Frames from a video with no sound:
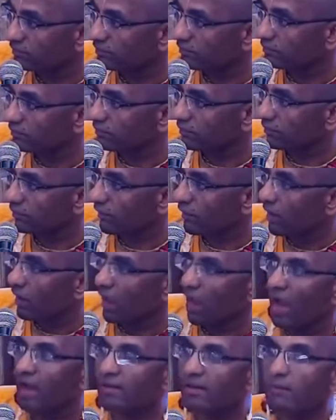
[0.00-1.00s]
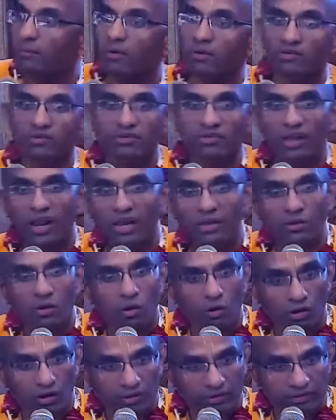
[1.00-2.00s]
hmm, and that person is an
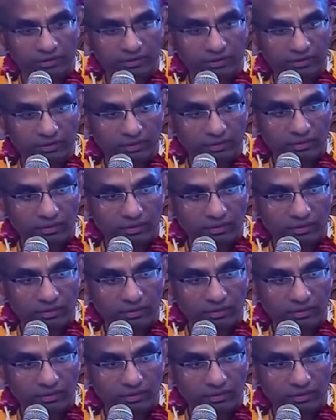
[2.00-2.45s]
alcoholic.